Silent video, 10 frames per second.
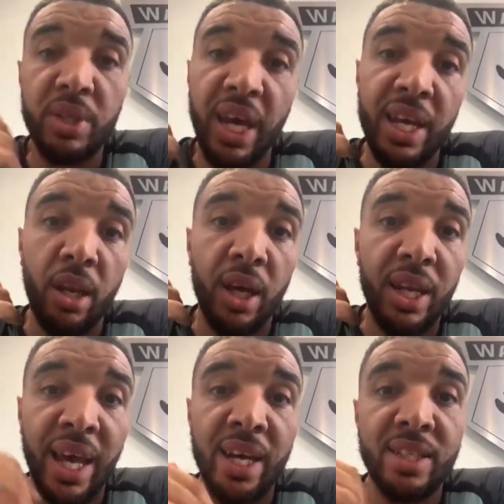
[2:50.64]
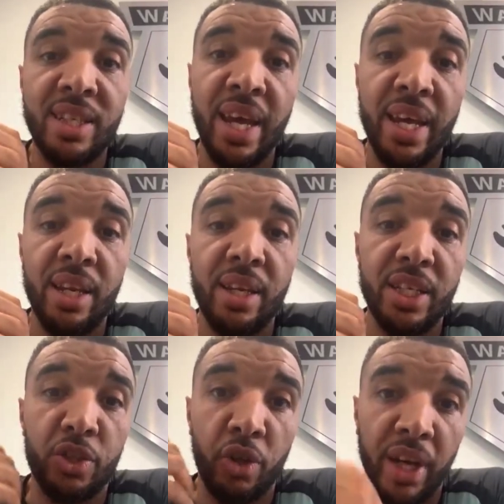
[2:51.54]
I was getting like letters
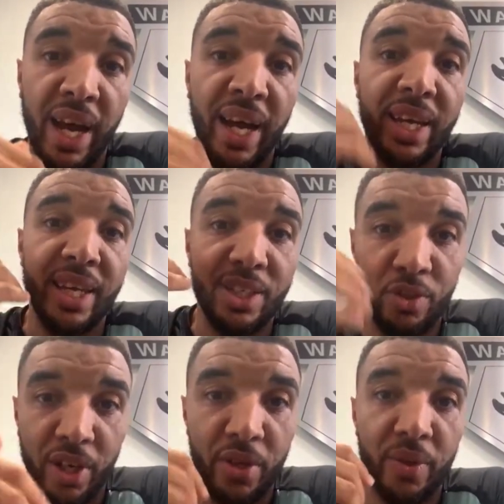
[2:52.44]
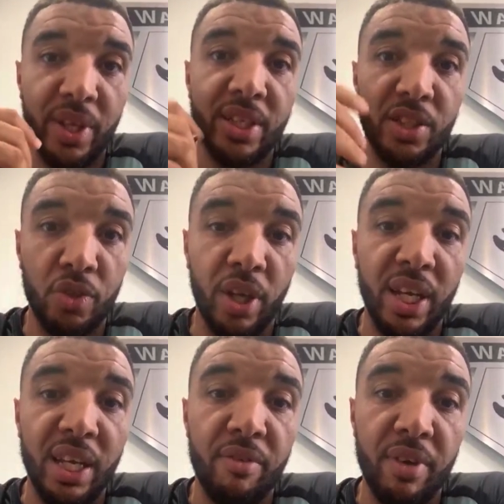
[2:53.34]
saying he's trying to hack it, he's trying to do this, wow. He's
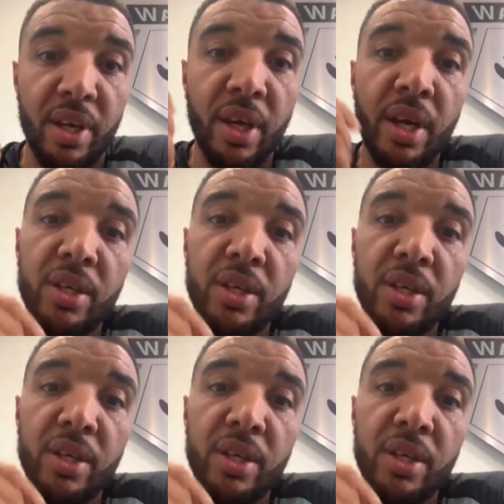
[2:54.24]
trying to leave it.